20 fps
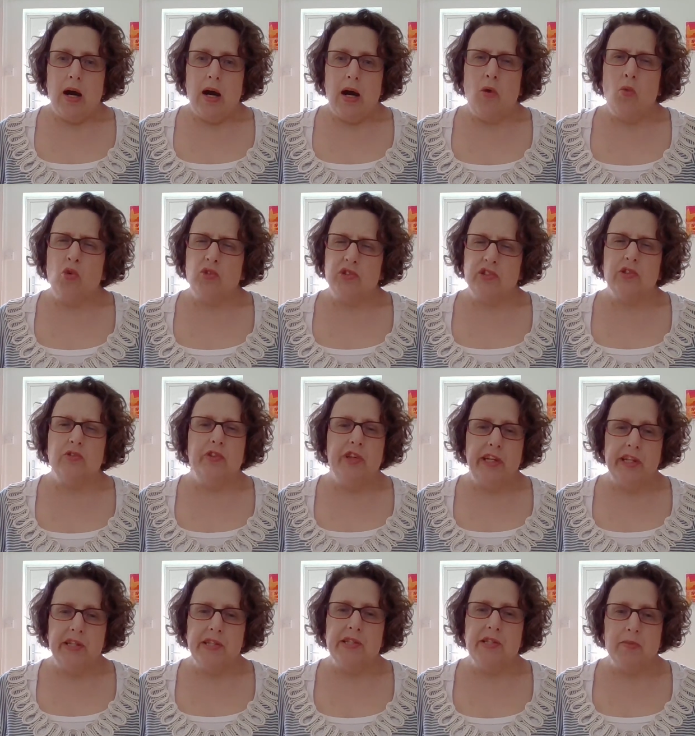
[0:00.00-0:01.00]
And what's the
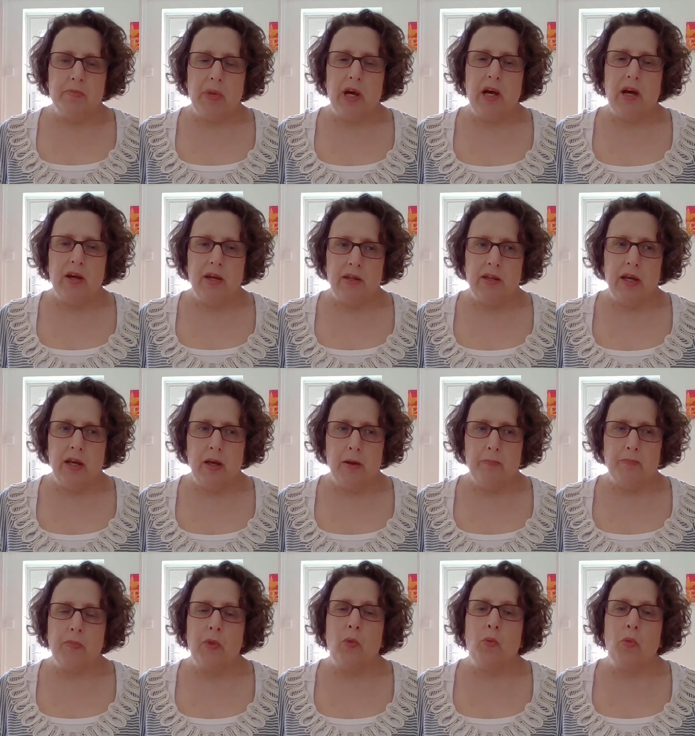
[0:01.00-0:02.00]
reasoning behind
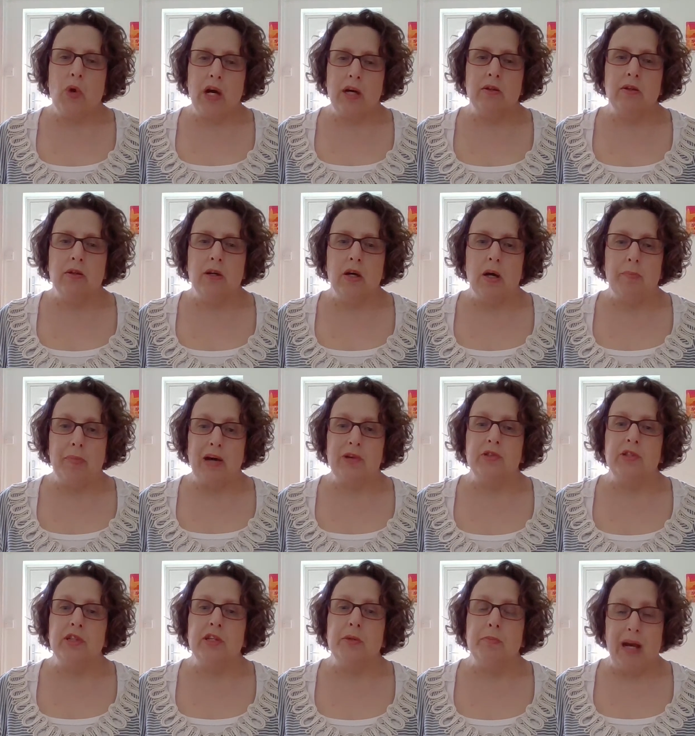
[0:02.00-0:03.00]
that? Well,
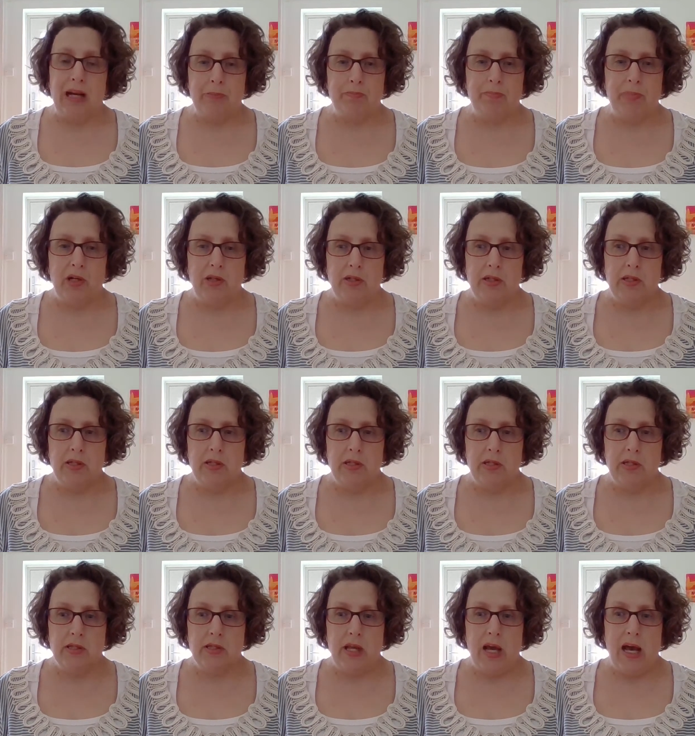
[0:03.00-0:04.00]
apparently
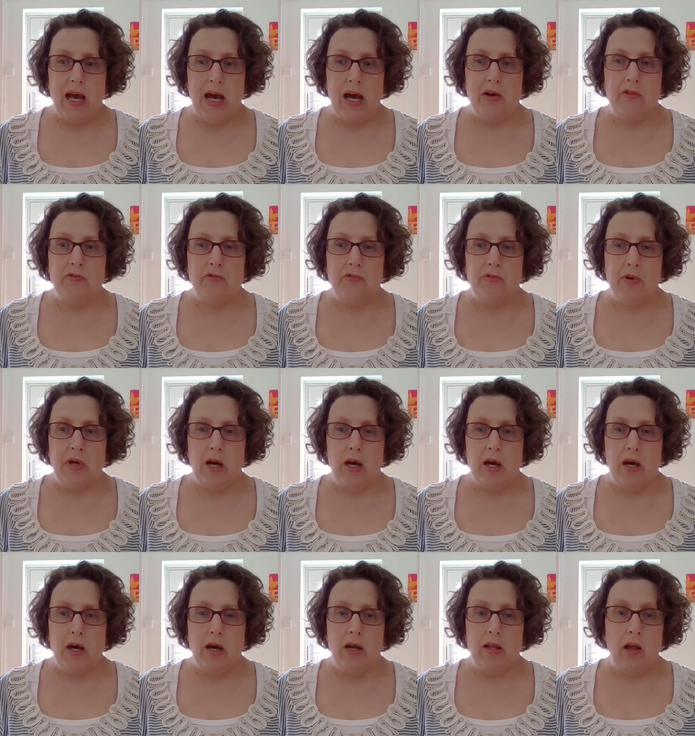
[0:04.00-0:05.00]
magpies have
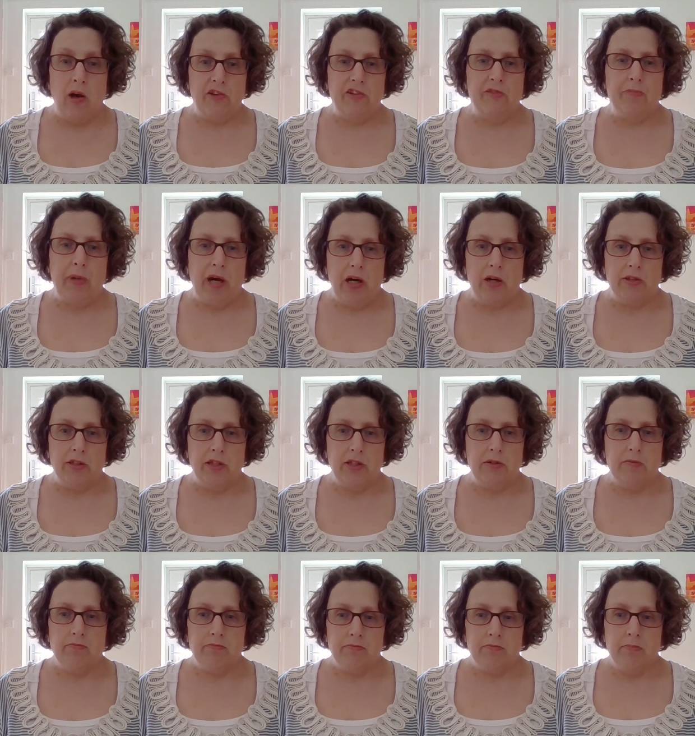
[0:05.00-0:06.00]
a life partner.
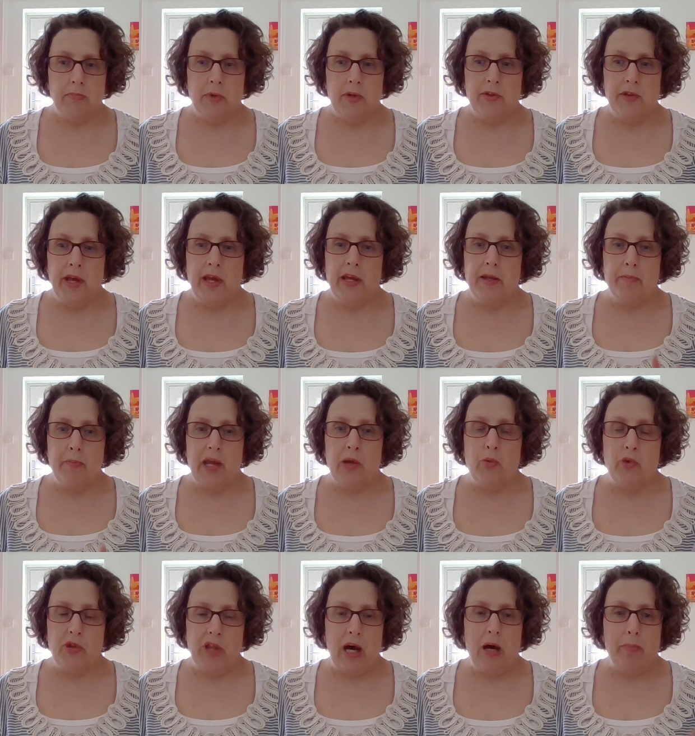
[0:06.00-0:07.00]
They mate
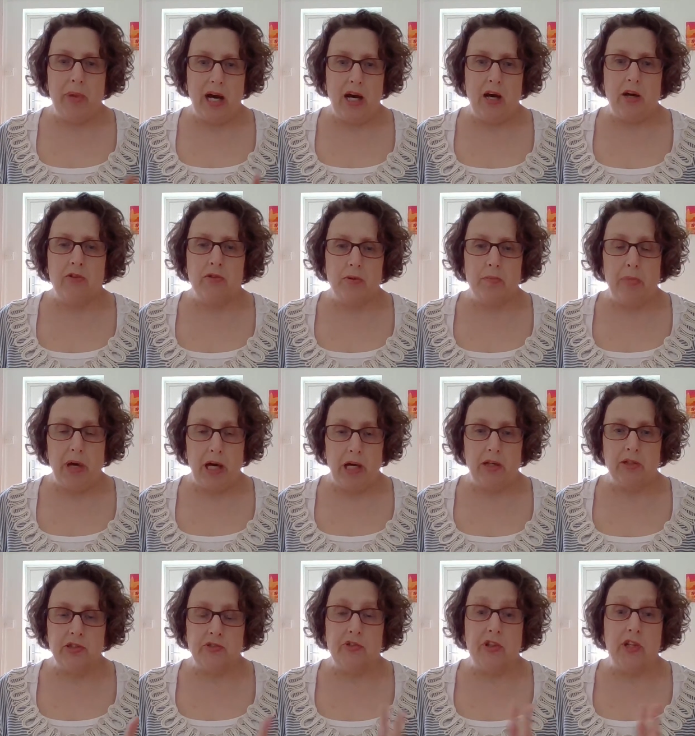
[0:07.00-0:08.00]
with that
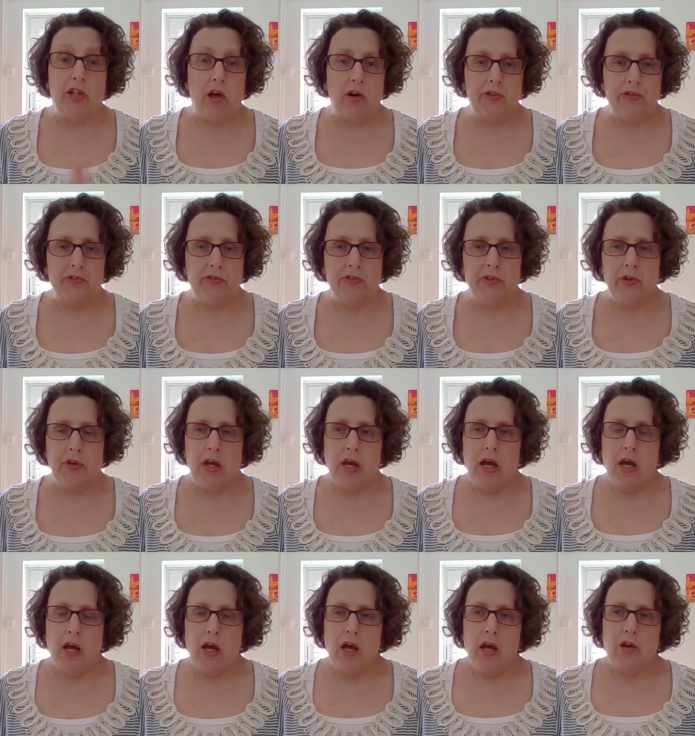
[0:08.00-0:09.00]
partner for life.
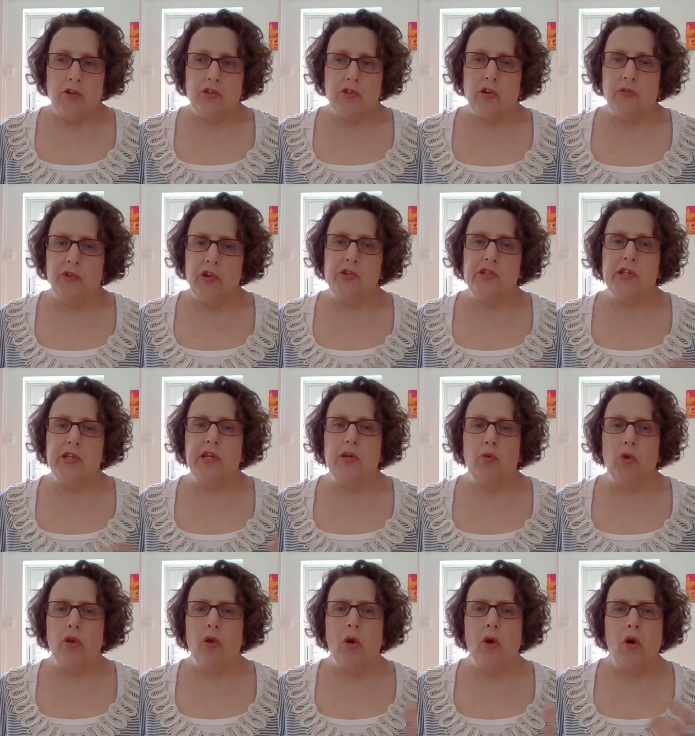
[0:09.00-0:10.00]
So if you see
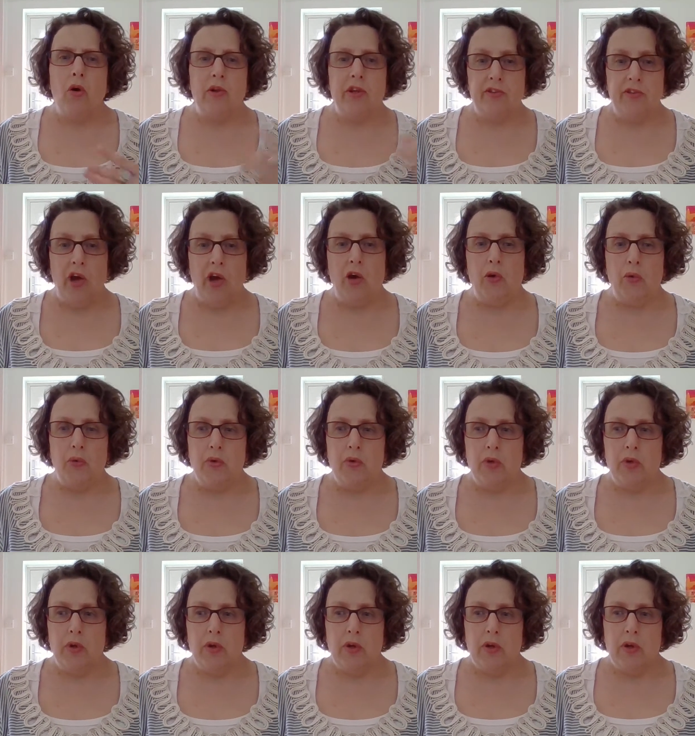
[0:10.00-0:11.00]
one on its
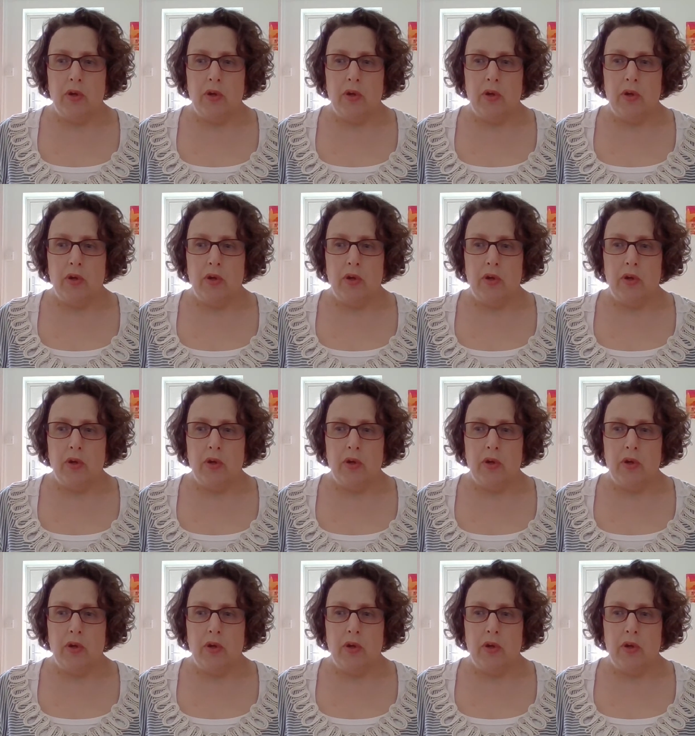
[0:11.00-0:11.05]
own,